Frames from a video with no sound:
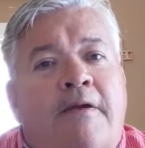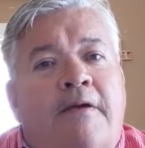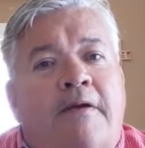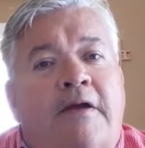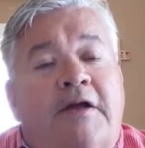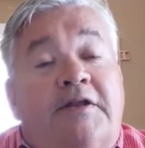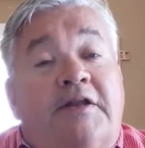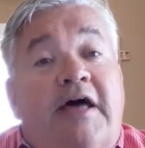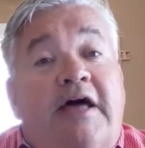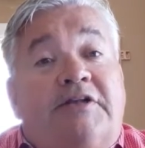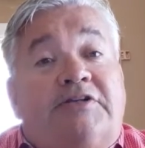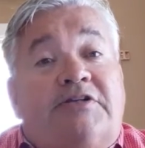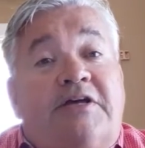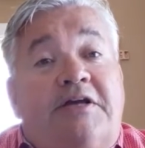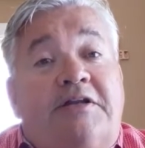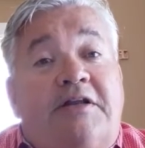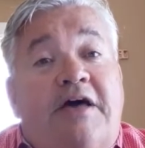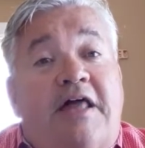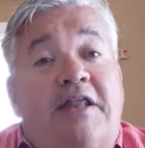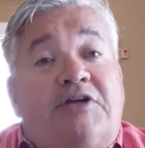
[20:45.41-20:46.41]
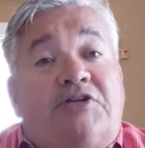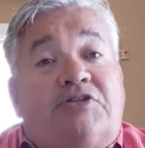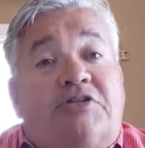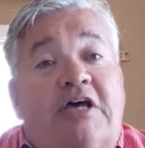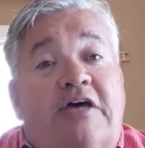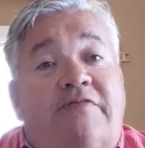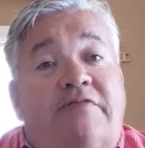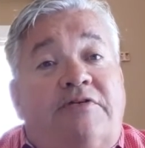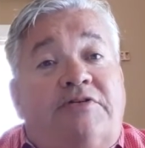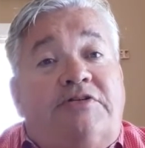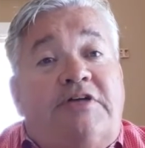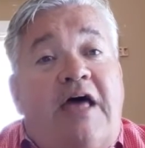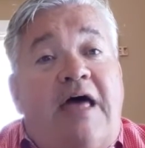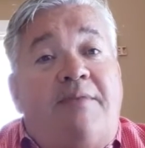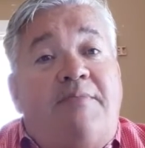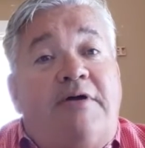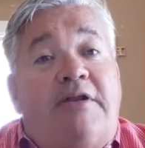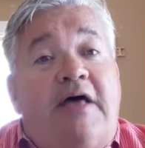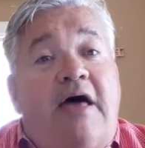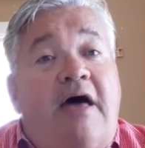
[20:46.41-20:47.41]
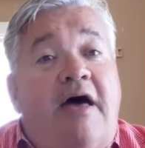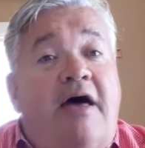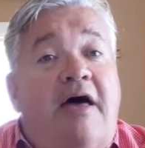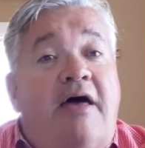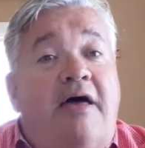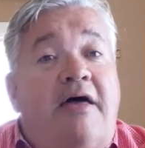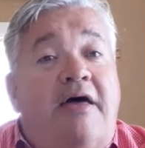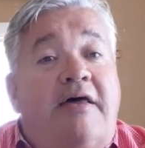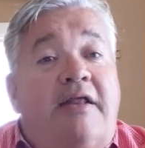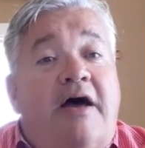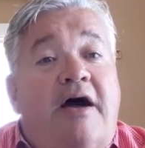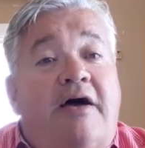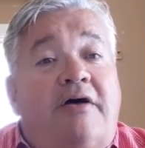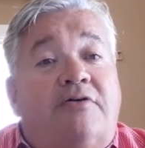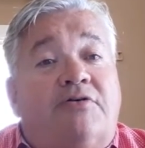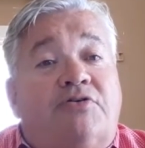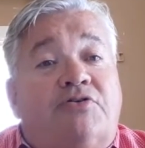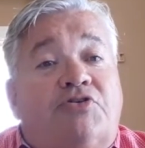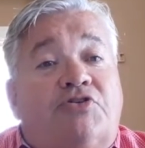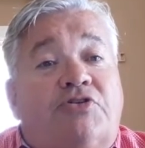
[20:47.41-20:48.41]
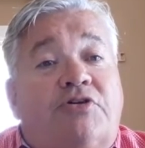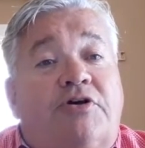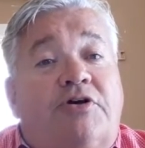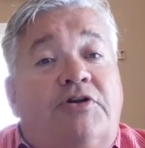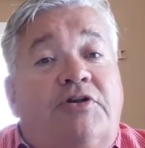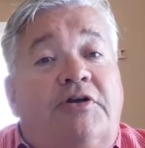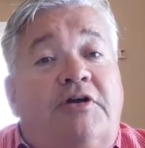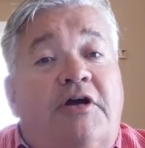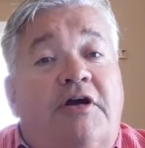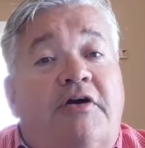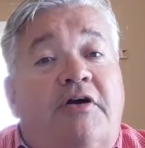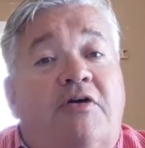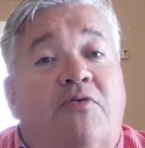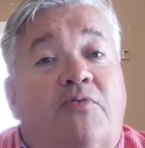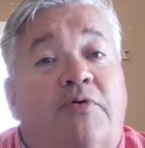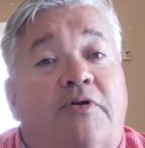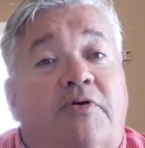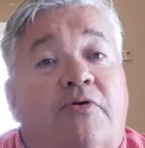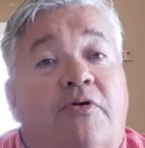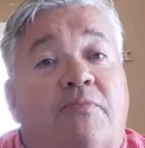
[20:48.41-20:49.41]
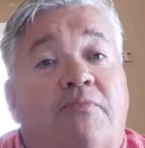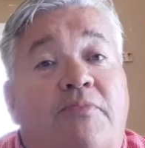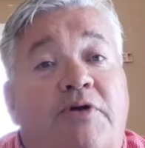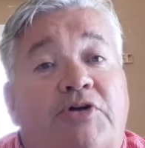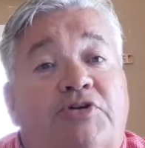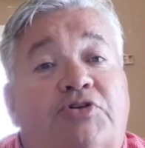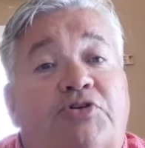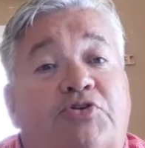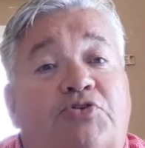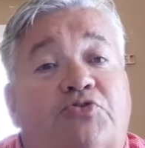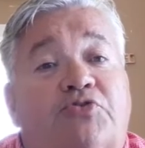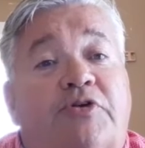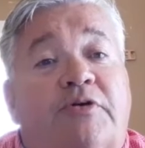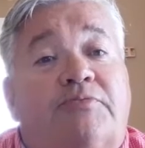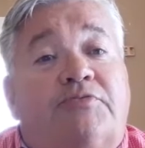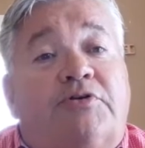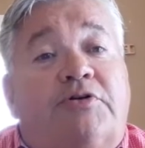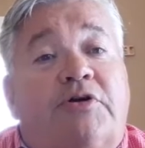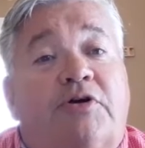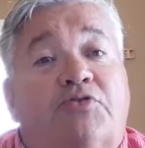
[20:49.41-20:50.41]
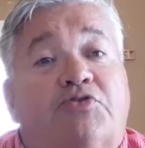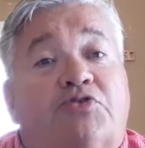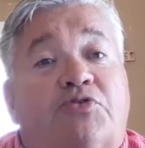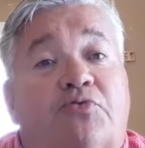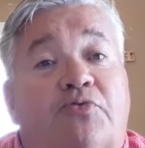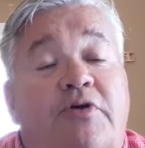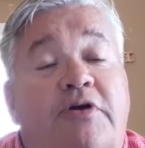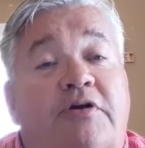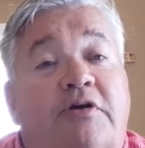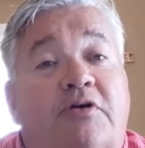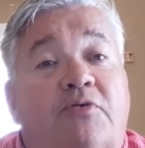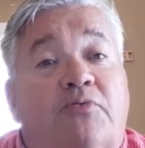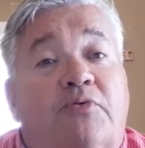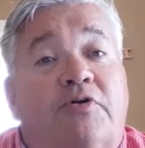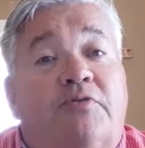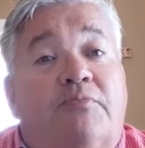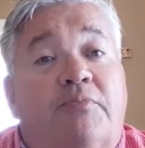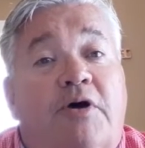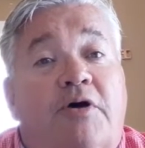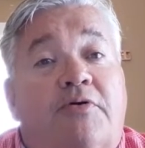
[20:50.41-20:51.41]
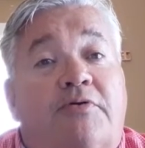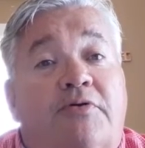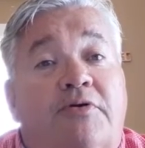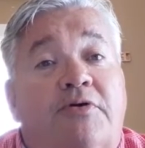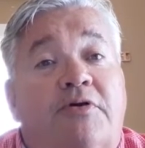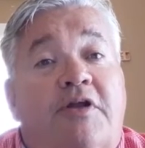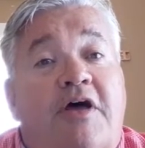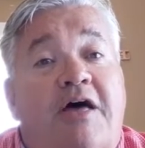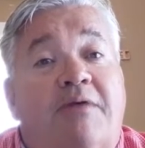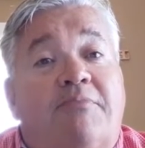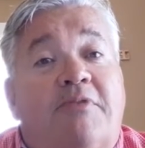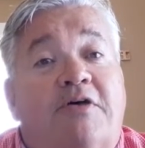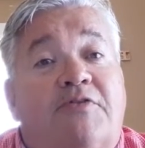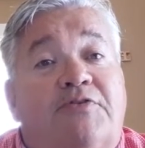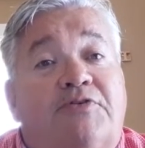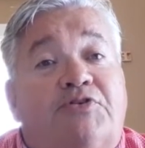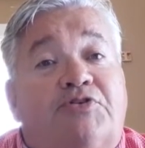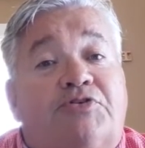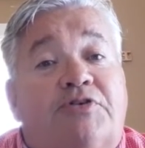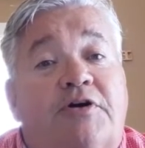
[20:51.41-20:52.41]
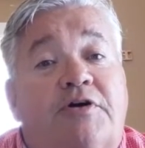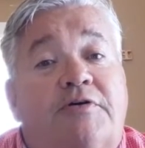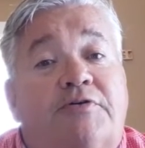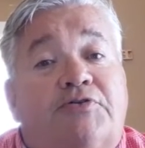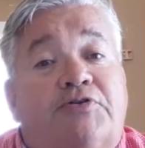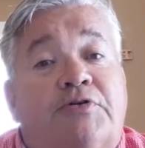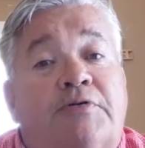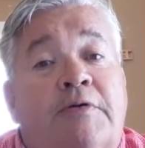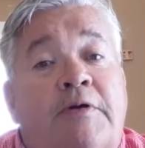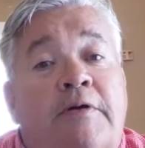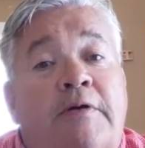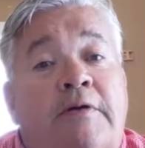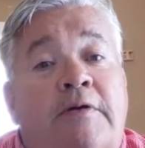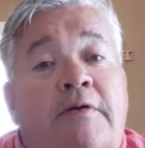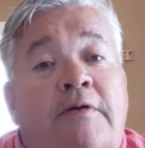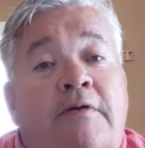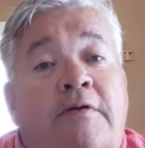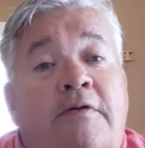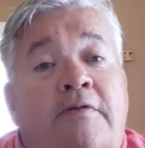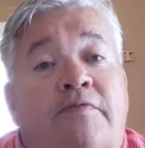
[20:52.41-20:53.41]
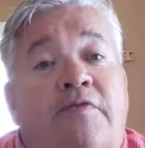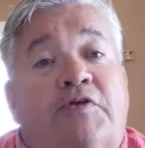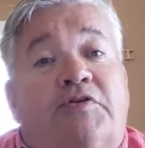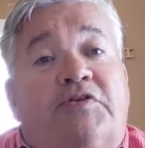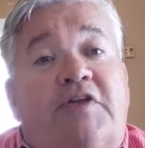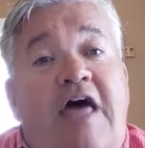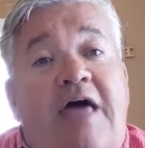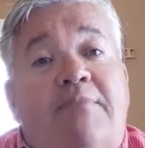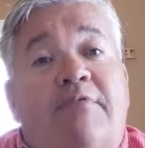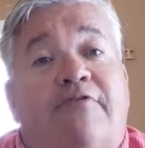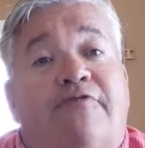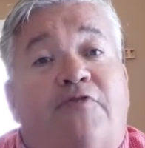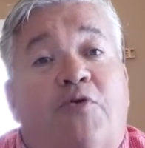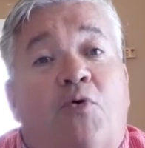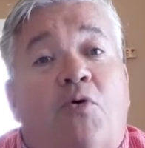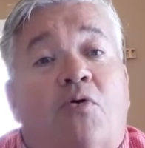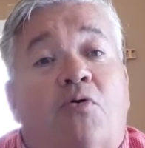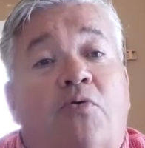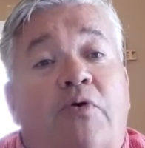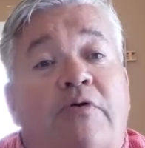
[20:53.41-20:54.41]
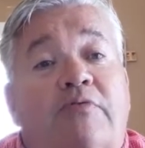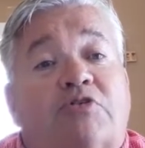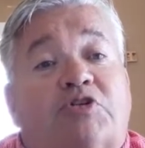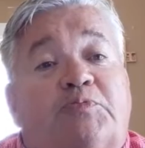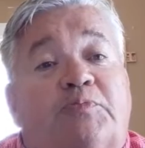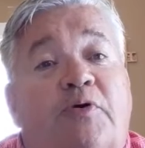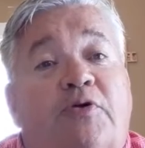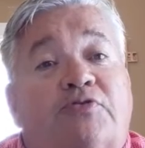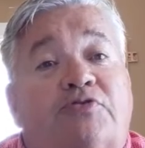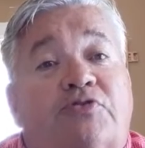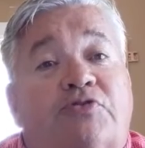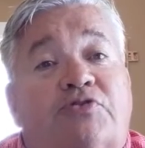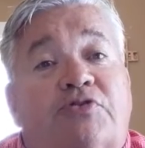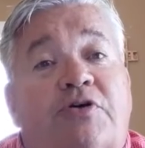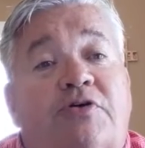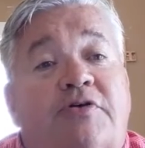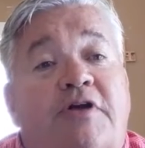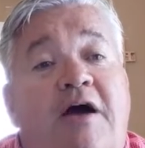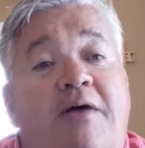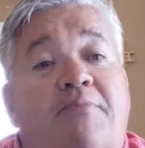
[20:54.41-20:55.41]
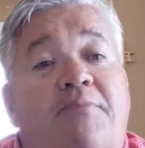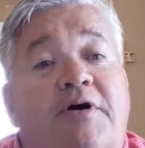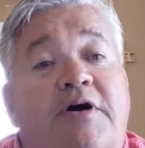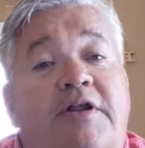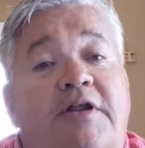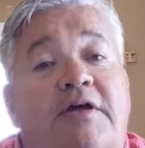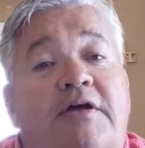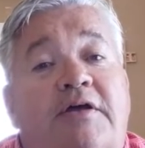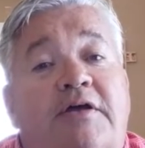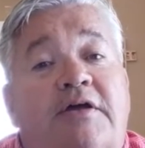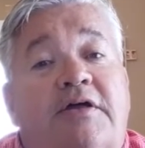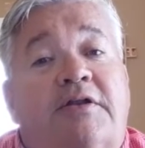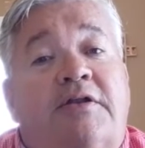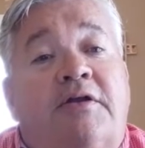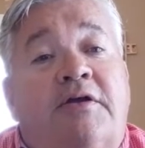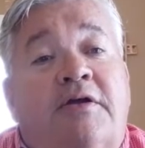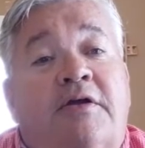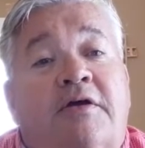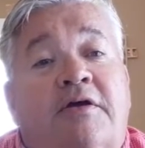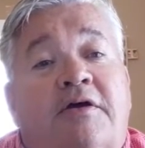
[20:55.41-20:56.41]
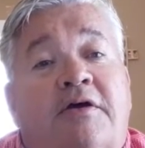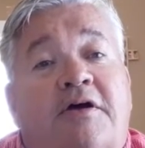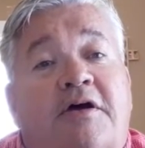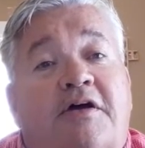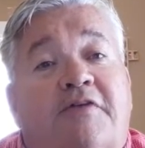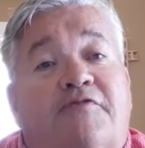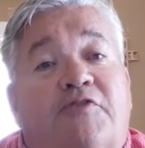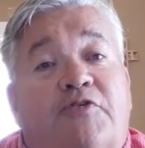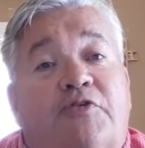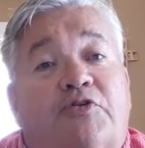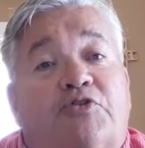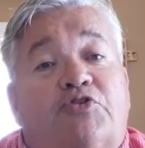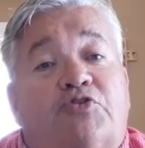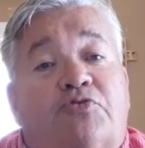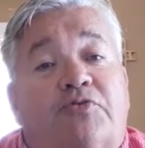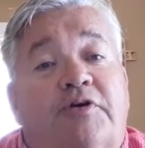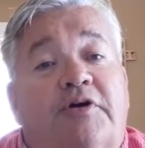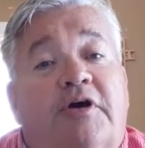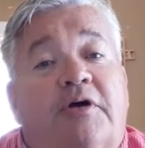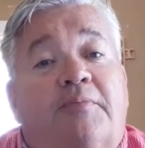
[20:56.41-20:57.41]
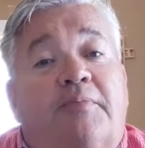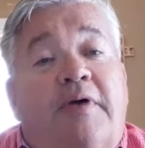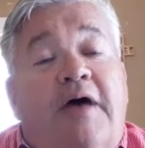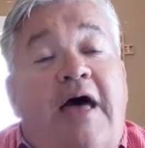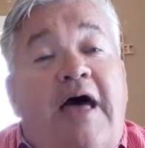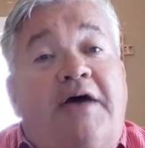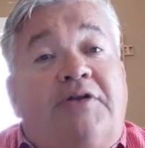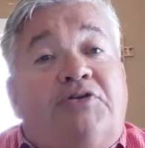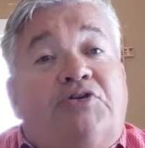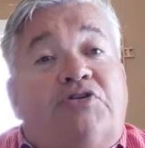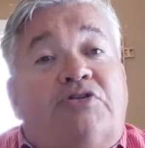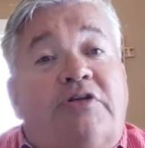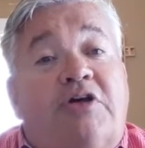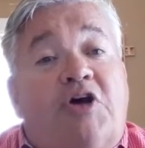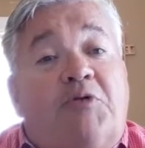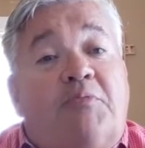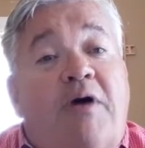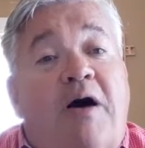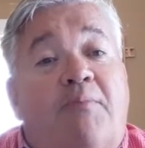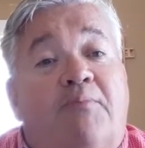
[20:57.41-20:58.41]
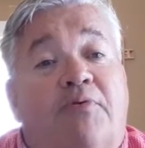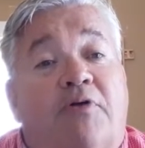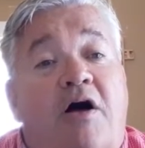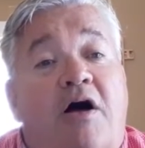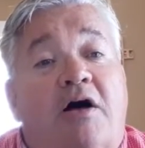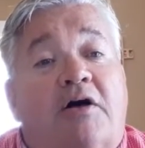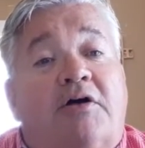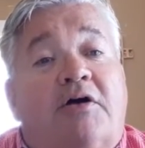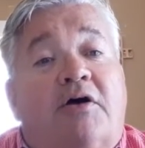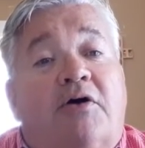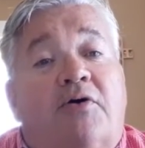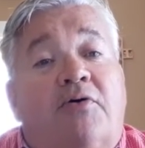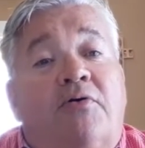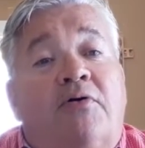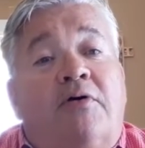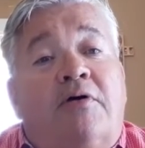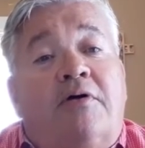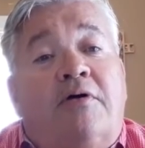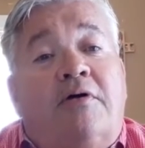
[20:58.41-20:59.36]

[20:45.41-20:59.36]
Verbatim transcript: In 1997, Tammy and I and our son Garrett went on a mission trip to Costa Rica with Mulder United Methodist Church. The day before, we were supposed to turn our money in uh, for the trip, I had to sell my Bronco